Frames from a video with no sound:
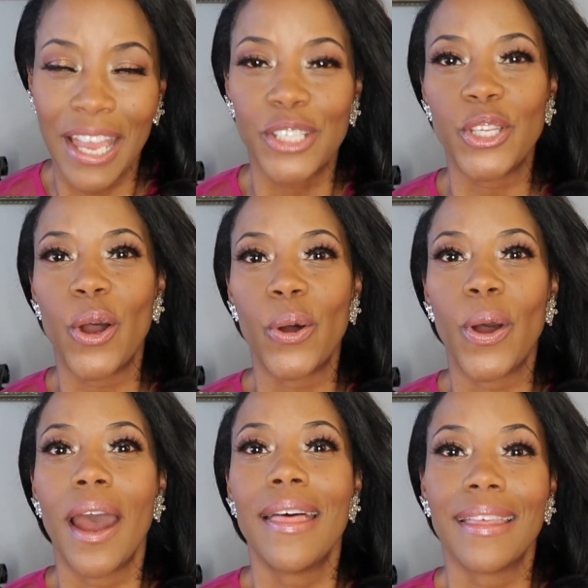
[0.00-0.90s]

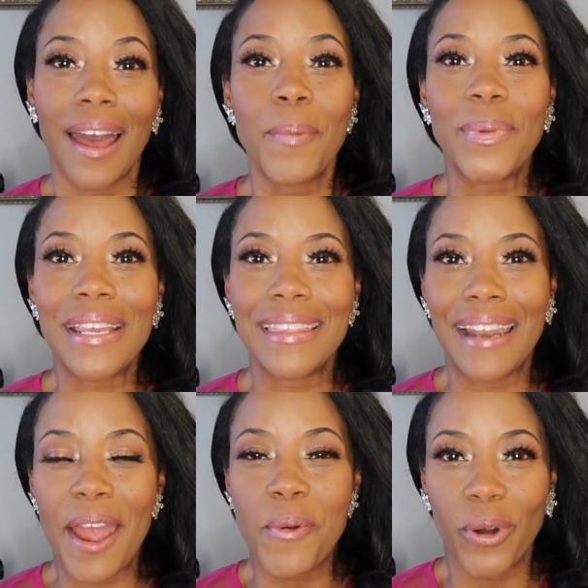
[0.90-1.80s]
So the company that
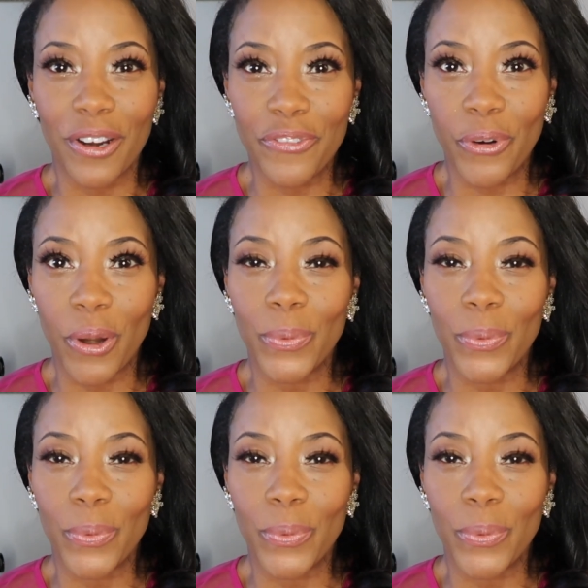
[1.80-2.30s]
I work for,